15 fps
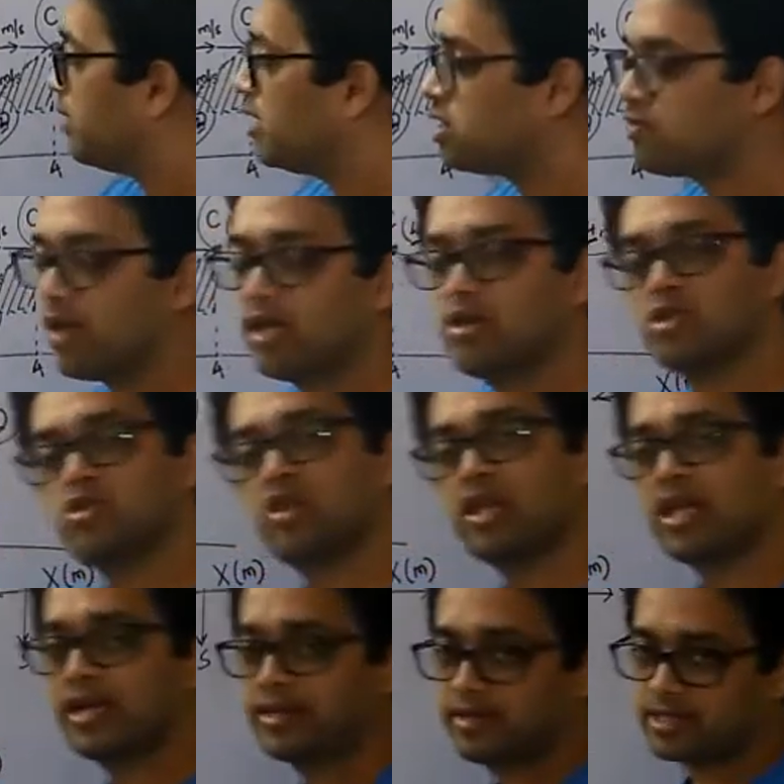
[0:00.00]
these values, you will
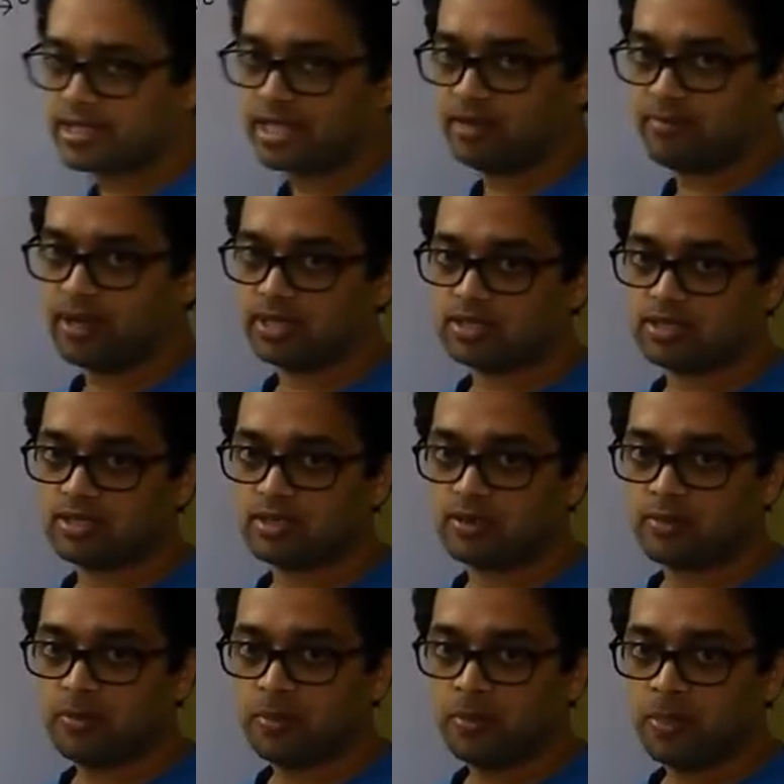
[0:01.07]
get the same answer.
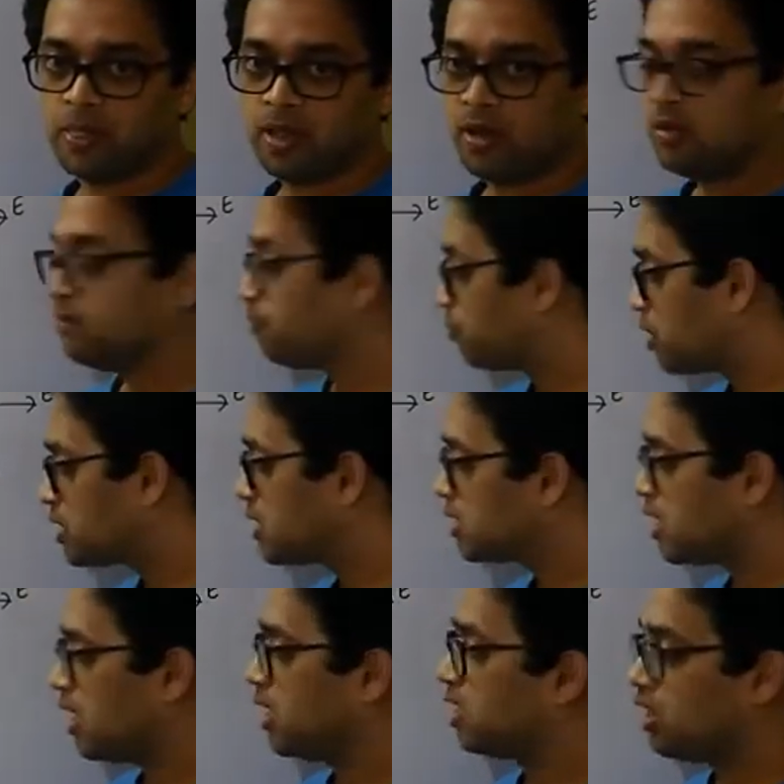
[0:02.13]
This is
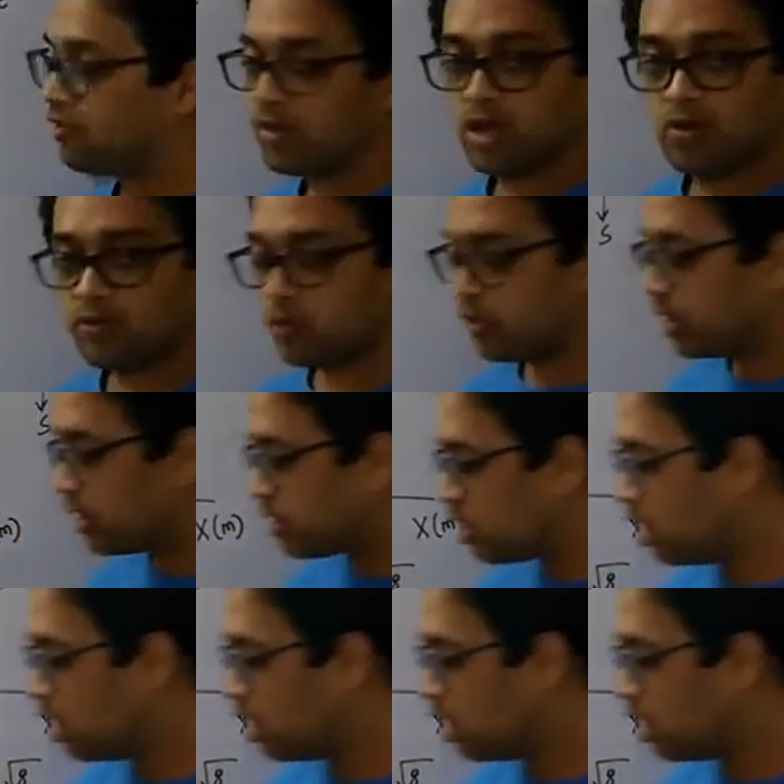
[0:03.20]
another way of doing it.